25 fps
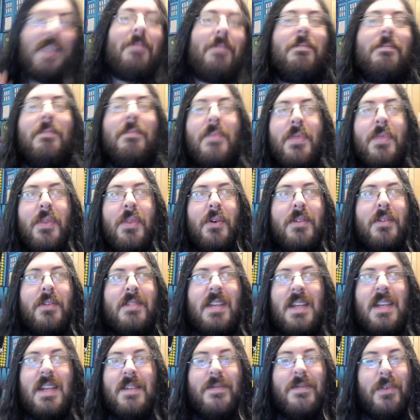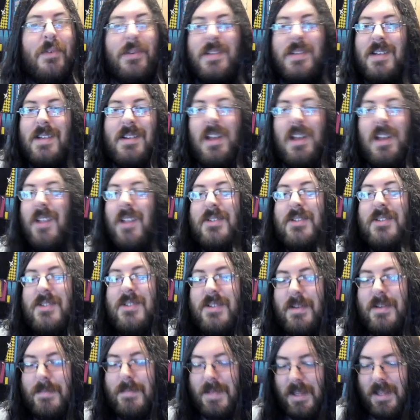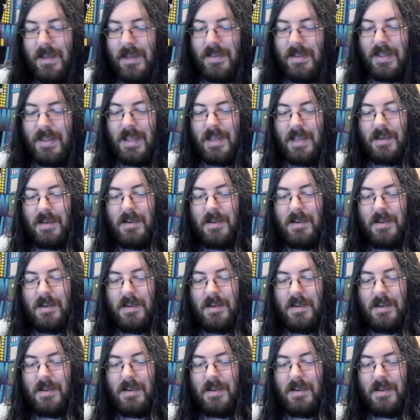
thirteen, fourteen dollars or something like that.